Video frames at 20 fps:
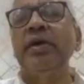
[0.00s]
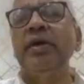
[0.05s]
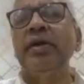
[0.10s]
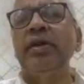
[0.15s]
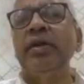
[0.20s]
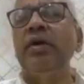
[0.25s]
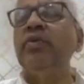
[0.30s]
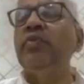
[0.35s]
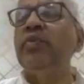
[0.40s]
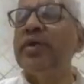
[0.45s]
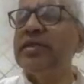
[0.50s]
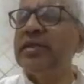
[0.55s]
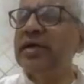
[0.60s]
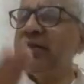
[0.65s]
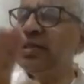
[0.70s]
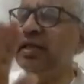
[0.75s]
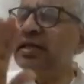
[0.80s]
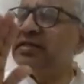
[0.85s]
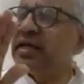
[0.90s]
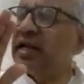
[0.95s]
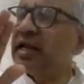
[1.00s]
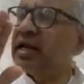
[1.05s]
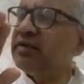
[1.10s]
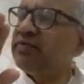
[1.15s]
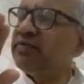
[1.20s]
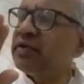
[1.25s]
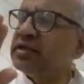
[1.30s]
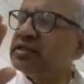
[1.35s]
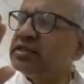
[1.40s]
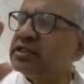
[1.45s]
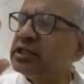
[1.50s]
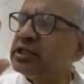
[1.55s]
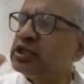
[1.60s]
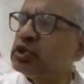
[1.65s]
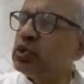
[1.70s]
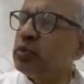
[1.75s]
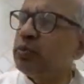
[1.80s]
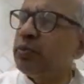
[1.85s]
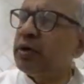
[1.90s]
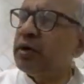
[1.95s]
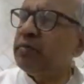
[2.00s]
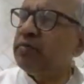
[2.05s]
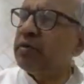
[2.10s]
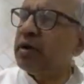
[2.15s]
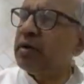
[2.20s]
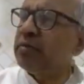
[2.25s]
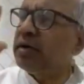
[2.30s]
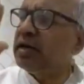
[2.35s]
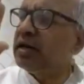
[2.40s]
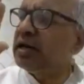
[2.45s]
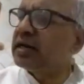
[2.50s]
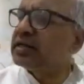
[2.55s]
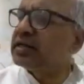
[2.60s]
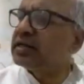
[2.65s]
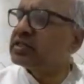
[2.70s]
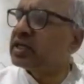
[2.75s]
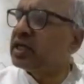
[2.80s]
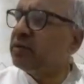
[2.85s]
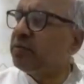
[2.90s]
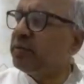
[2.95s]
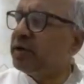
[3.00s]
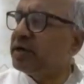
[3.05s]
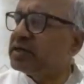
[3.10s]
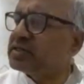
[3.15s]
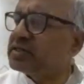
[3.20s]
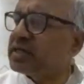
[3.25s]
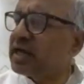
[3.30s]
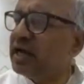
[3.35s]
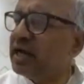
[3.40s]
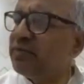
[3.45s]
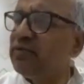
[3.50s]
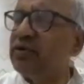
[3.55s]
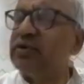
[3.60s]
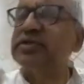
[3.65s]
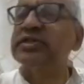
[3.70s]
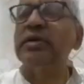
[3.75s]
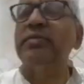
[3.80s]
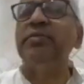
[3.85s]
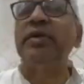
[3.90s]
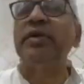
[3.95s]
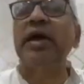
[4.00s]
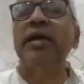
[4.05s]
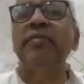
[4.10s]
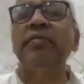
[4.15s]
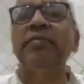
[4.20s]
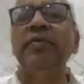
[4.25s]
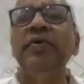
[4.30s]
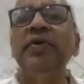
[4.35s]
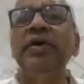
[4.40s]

Now, whether these are references to Parabrahma, let us keep it aside for some time.